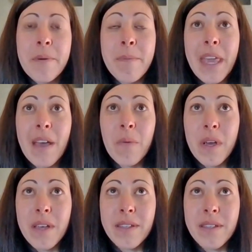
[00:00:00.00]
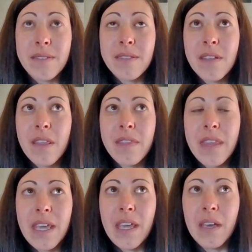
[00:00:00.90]
me, it was
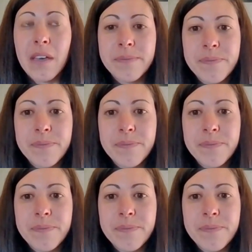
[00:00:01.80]
the,